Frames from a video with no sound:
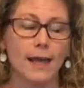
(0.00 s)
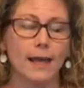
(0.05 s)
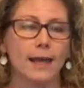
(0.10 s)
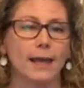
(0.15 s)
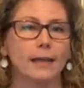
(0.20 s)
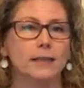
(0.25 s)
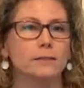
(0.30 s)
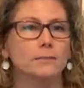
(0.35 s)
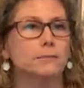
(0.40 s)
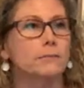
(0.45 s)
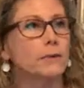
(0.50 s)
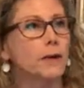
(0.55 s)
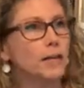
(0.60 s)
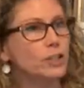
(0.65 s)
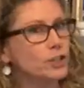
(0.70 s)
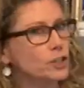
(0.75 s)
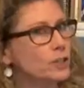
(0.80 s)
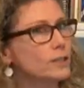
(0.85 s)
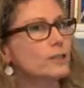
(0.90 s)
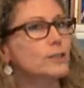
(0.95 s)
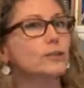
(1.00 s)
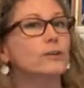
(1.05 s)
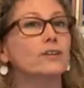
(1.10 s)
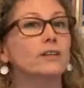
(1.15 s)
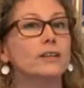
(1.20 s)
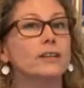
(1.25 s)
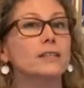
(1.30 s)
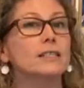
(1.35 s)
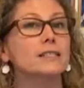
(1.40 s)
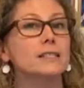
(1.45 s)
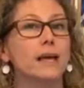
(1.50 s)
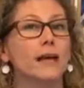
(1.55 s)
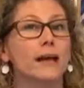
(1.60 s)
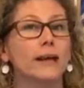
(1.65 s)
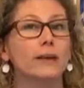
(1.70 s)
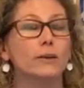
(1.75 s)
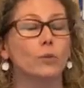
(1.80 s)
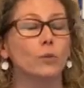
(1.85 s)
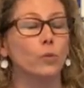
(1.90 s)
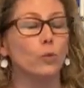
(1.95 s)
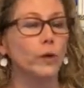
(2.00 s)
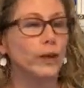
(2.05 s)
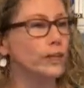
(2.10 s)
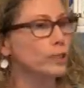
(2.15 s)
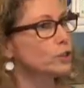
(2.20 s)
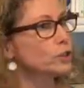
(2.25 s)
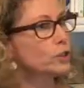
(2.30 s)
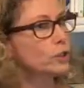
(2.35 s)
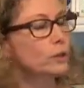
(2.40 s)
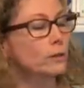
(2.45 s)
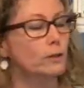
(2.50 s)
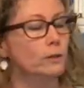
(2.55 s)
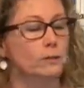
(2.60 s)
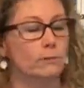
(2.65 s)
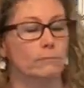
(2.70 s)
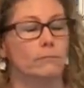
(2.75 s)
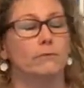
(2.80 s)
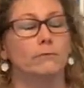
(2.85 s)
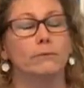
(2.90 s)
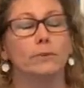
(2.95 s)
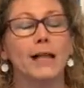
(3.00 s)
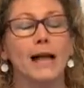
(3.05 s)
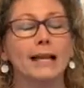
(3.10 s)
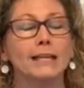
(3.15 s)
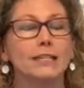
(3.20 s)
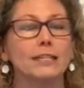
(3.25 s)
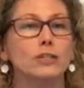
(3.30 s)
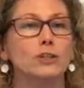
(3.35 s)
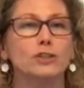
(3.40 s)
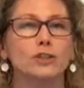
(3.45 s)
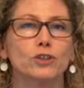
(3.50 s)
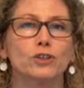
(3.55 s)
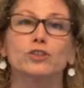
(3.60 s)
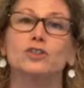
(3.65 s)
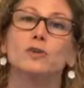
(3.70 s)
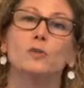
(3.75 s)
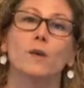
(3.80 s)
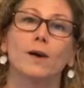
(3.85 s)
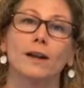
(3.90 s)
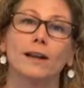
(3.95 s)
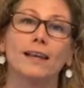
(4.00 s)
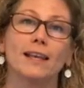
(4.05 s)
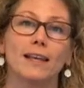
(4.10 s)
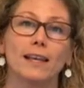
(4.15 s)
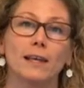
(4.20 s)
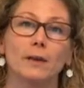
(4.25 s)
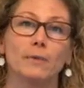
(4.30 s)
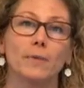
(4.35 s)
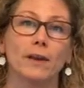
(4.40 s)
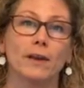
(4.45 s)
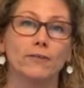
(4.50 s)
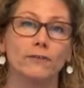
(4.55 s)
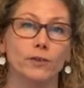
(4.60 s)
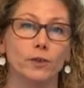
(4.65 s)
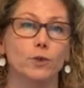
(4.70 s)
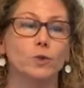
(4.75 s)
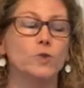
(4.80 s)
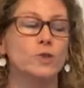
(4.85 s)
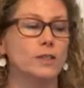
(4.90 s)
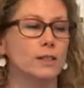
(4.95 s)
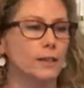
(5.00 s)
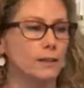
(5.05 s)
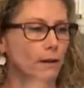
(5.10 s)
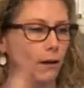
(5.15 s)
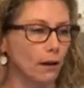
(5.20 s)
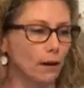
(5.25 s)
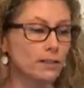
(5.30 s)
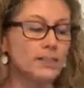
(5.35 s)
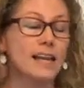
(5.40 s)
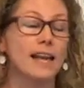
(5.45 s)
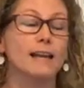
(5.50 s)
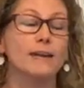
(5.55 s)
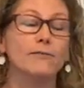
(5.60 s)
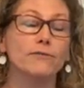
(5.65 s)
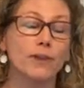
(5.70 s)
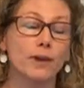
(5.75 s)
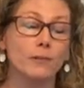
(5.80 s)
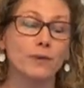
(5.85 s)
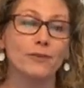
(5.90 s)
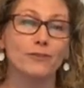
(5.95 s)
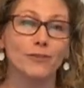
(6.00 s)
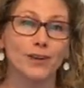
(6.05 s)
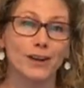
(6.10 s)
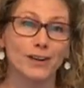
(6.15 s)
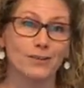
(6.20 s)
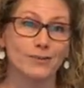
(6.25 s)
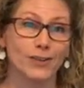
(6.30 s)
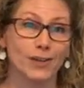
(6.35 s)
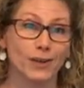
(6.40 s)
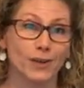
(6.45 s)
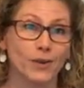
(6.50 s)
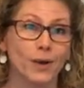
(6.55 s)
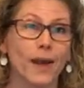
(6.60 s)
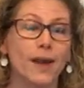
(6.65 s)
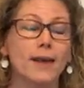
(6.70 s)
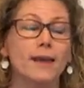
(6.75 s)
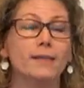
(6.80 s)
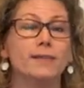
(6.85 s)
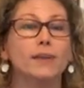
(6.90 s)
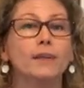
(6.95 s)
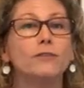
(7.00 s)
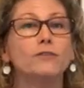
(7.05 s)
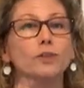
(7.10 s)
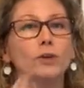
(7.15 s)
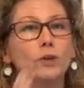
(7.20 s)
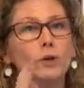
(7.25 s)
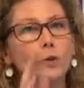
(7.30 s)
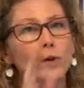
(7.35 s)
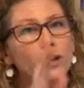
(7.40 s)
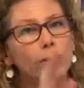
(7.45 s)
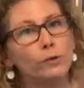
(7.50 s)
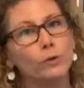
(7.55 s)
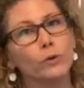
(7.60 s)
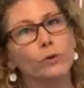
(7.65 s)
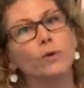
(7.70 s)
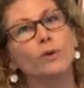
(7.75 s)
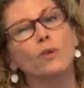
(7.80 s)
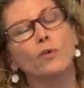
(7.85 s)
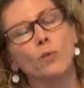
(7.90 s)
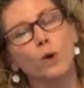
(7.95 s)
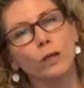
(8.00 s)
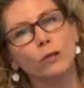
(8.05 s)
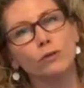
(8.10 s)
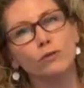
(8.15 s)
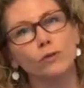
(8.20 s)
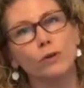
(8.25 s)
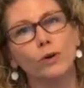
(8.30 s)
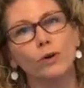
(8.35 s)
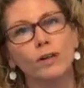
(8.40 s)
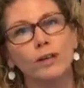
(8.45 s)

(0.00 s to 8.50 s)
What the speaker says: It's much easier to decide which black t-shirts you want to keep if you see all 10 of them in front of you than if you're going through one drawer